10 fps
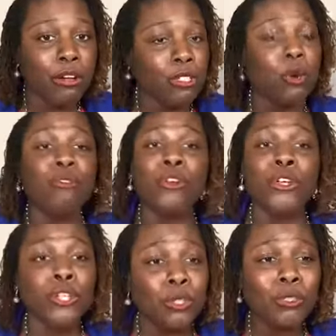So if you're
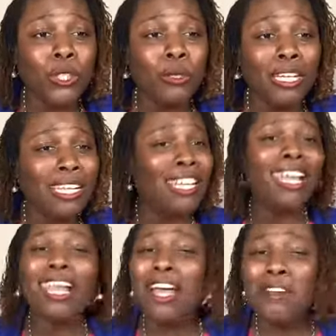new to it,
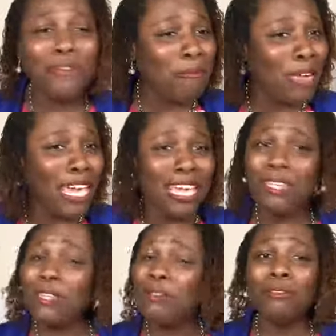learn from me.
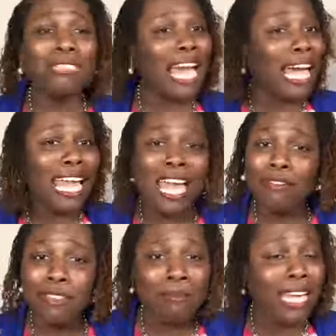You do not have
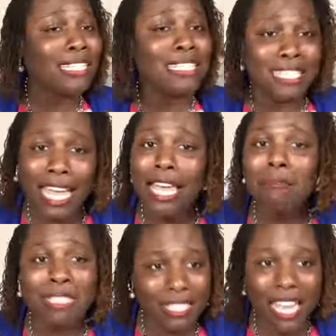to make the same
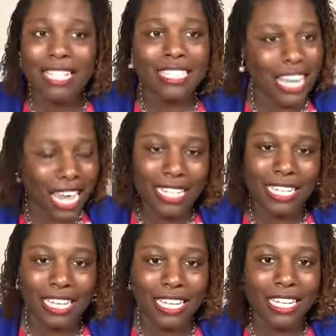mistakes that I
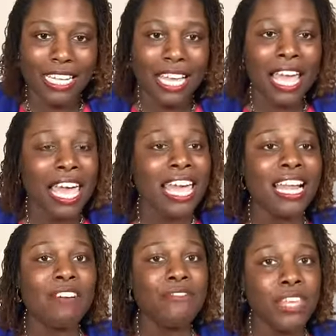did. And
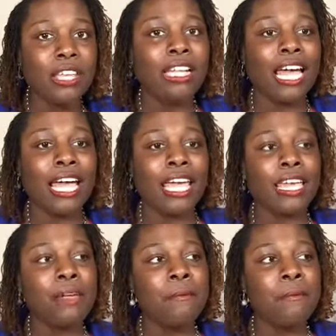I feel like